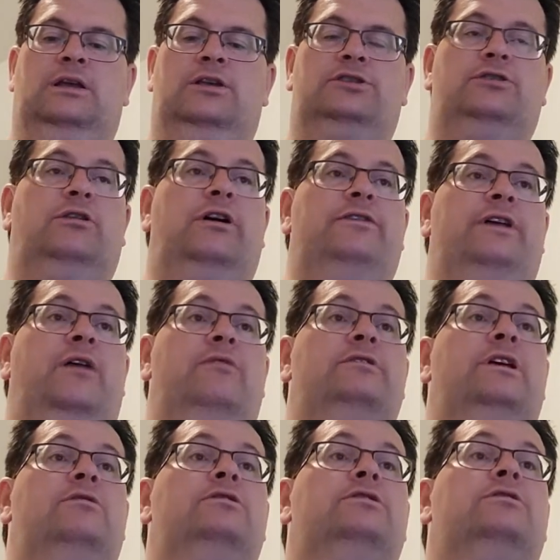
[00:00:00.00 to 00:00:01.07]
So I thought
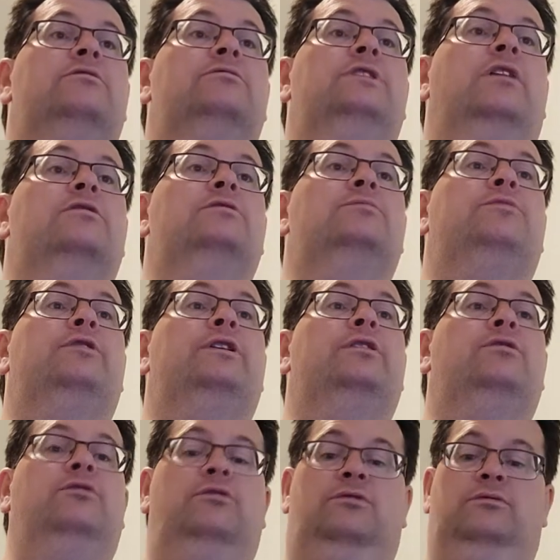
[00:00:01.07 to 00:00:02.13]
that was that was pretty
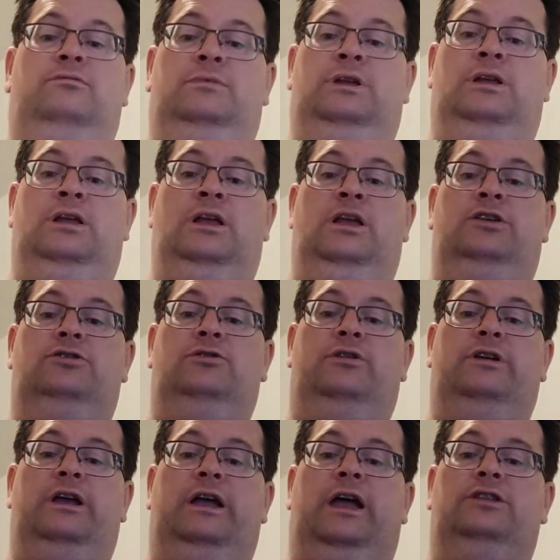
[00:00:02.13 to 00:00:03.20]
cool. So
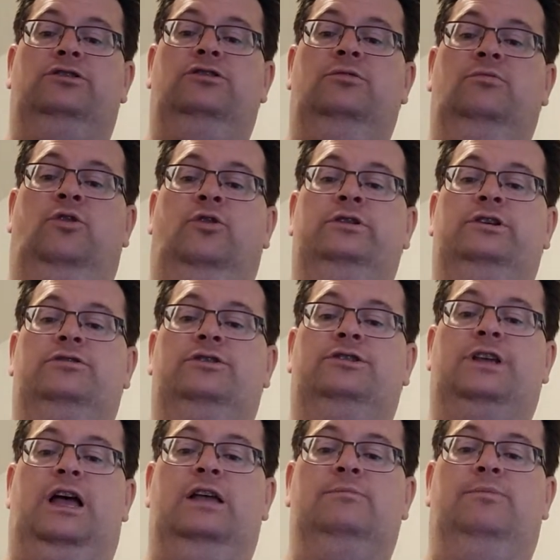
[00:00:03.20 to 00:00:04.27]
I got two more digital
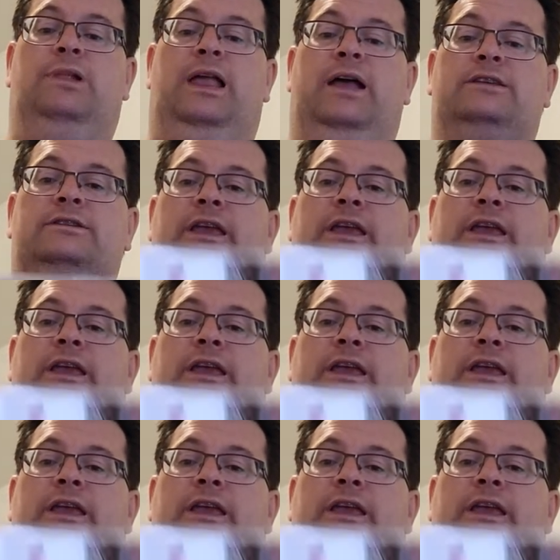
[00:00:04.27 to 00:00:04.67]
songs, Black